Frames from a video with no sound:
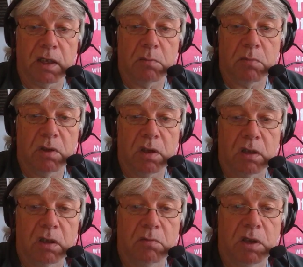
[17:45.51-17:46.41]
up.
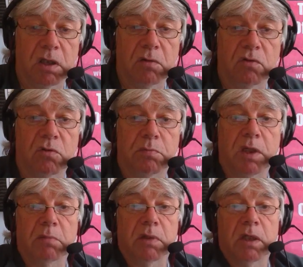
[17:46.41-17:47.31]
There we go, it should be
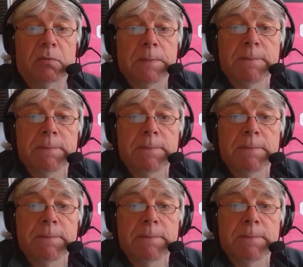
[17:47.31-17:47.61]
up now.